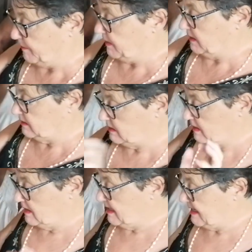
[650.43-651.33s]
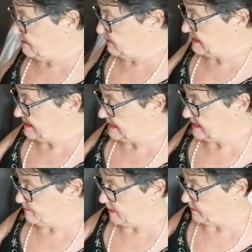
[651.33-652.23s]
bubble, and when you see
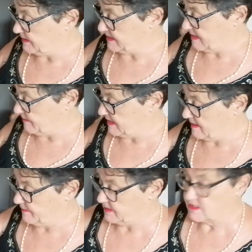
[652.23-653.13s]
the bubbles coming up